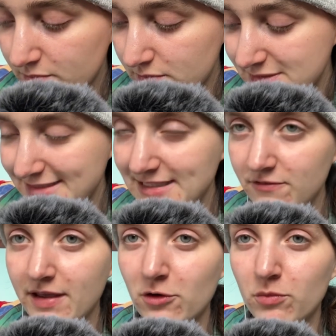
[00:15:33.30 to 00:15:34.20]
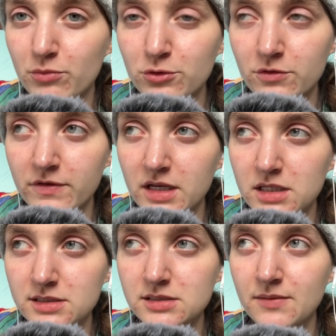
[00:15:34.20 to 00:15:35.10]
TV or
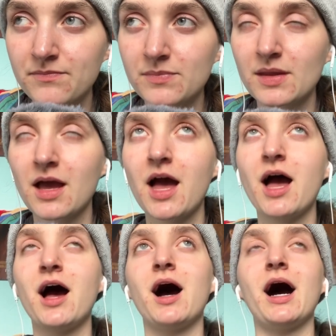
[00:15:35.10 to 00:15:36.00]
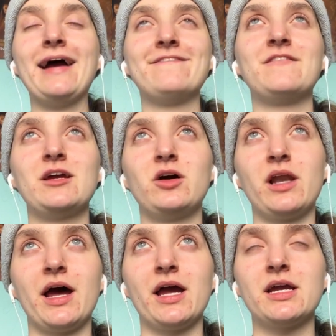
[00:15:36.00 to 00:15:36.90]
movies, I feel
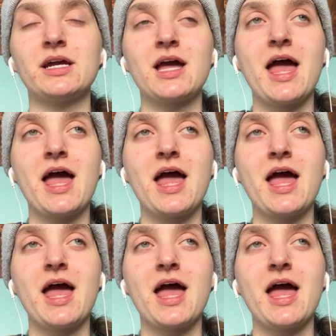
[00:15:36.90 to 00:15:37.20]
like